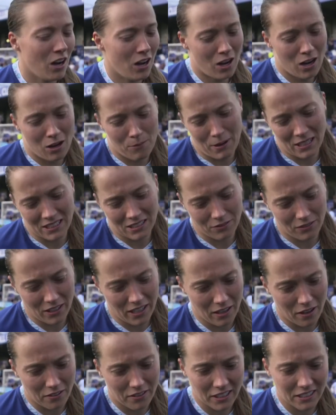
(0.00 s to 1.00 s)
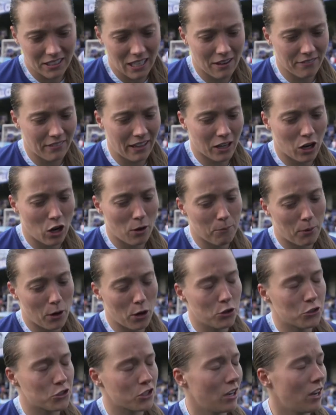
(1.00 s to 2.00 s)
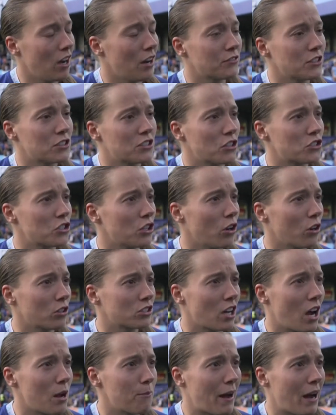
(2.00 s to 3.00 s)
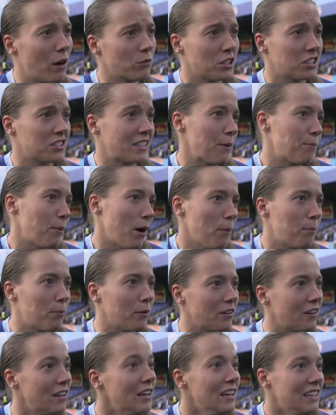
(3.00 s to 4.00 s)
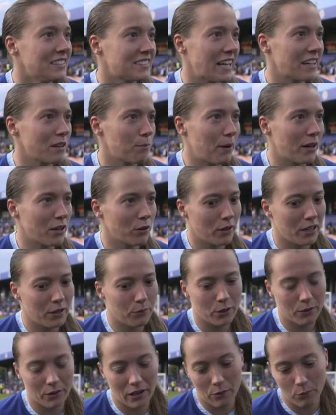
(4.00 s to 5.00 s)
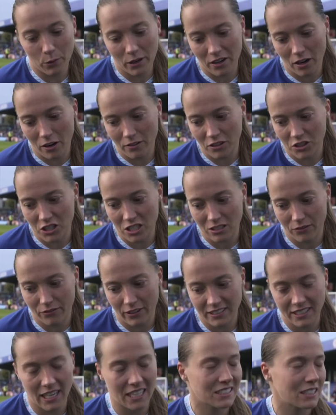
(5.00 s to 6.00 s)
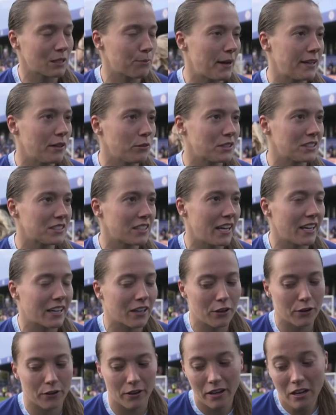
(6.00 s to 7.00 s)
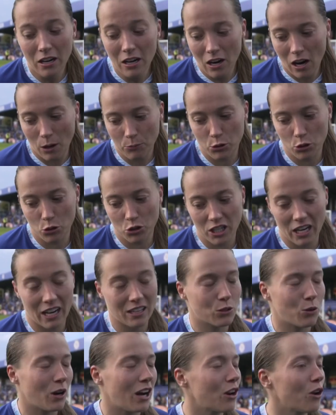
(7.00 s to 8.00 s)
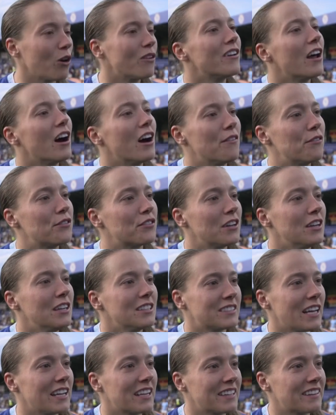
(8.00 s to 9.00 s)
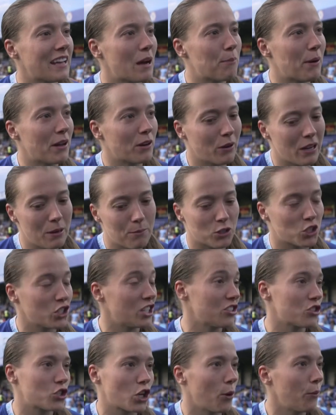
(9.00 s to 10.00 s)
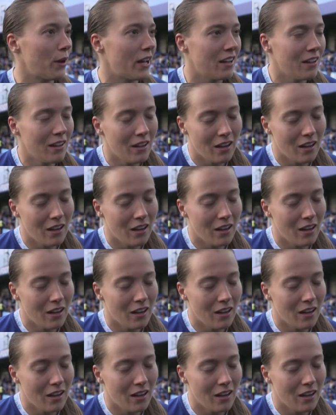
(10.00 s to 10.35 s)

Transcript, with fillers: Oh, massively. And I think to have that composure after such a long time out to step up and take the penalty. We, we know that she's a fantastic penalty taker, and I'm sure she had quite a lot of nerves taking that penalty, but she didn't show it.